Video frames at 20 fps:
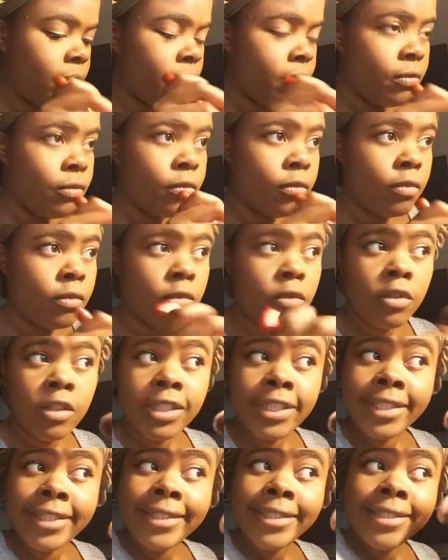and I'm
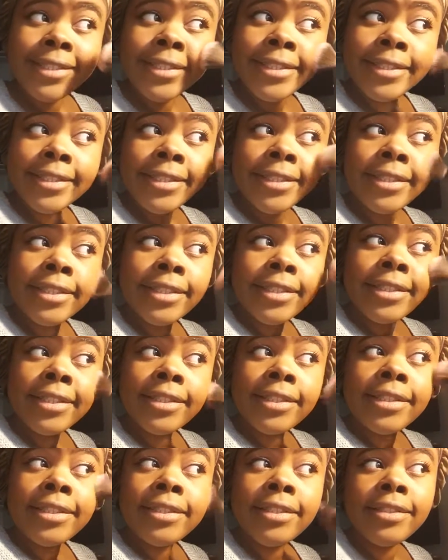putting it on,
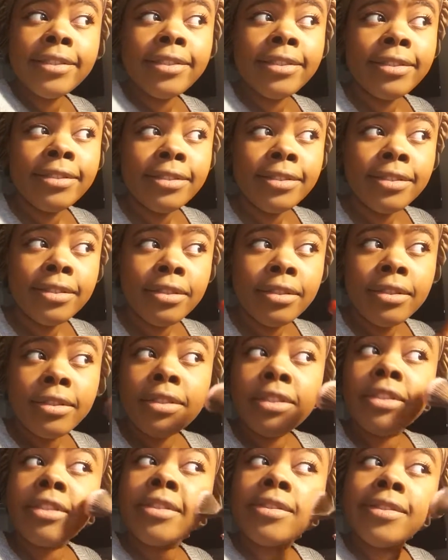because no matter
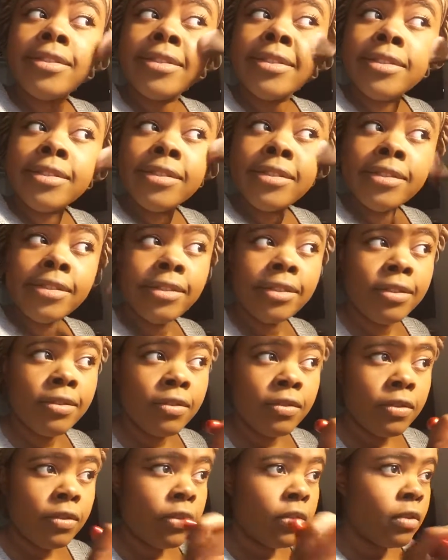what,
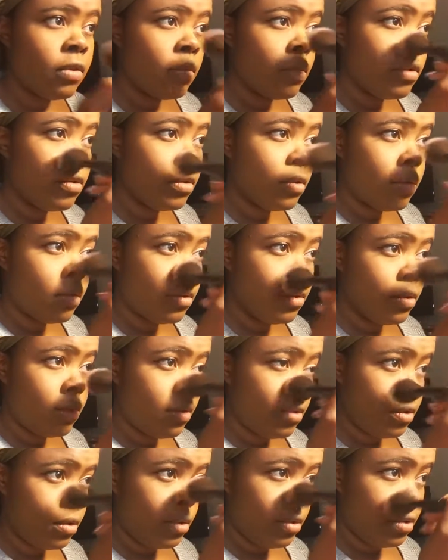it won't do
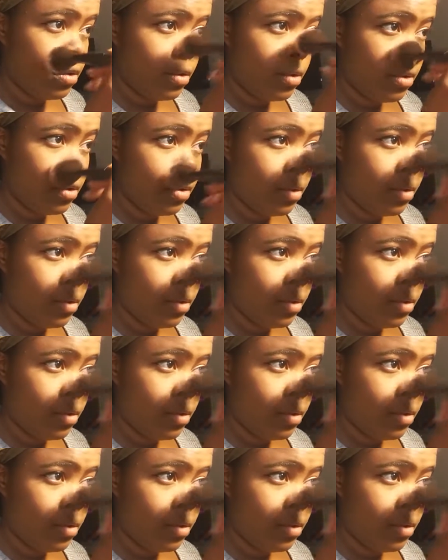anything,